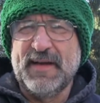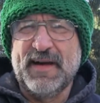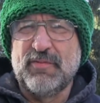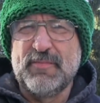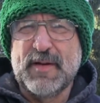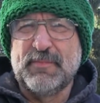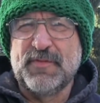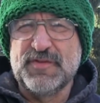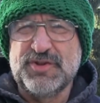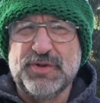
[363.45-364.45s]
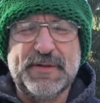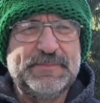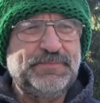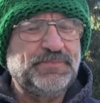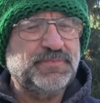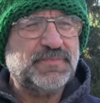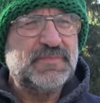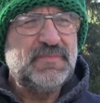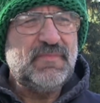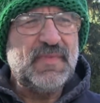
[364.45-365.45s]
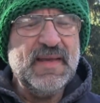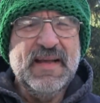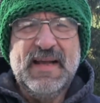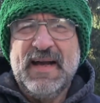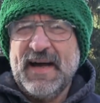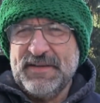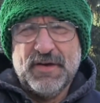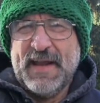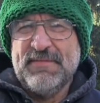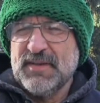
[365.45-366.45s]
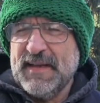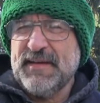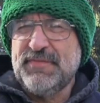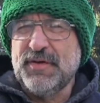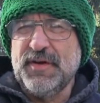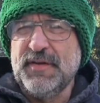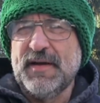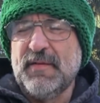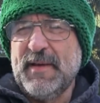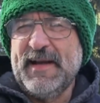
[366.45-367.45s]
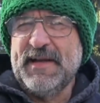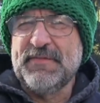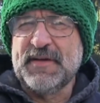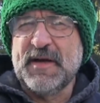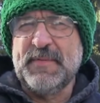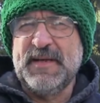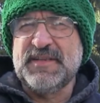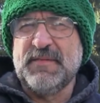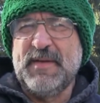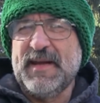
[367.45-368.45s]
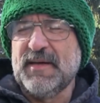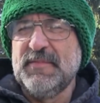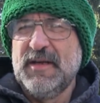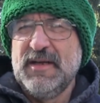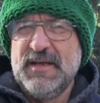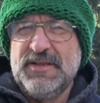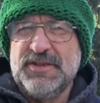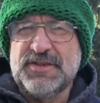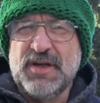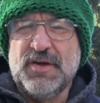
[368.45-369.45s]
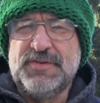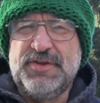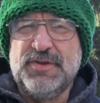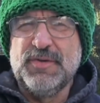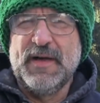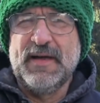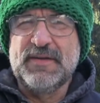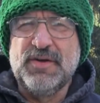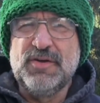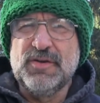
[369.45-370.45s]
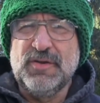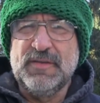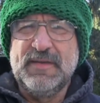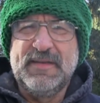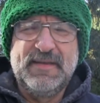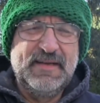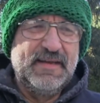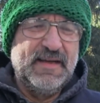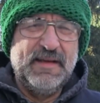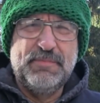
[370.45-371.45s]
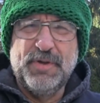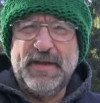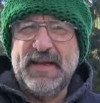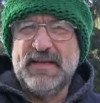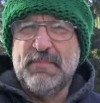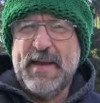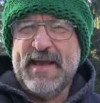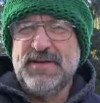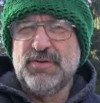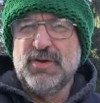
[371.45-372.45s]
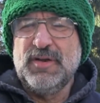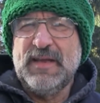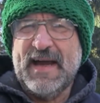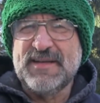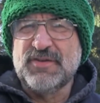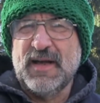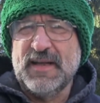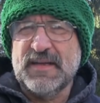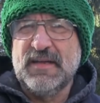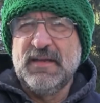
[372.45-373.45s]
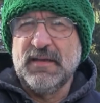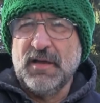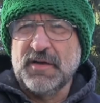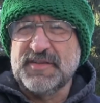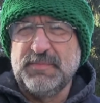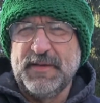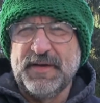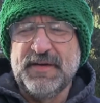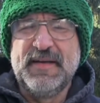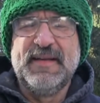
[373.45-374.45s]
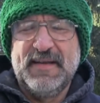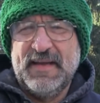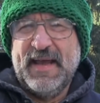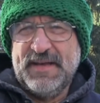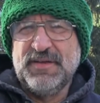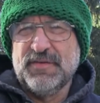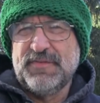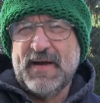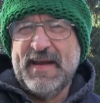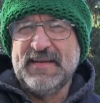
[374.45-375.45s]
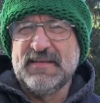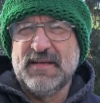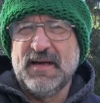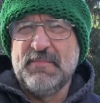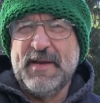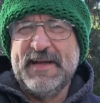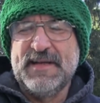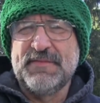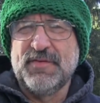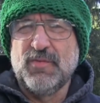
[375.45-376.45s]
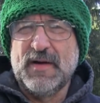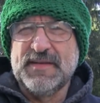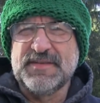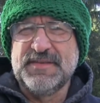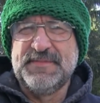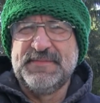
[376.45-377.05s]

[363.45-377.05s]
I don't remember for sure. I don't have a link for you. There are many different companies that make them. Just go to Google and put in manual hydraulic log splitter, and you'll find many different ones.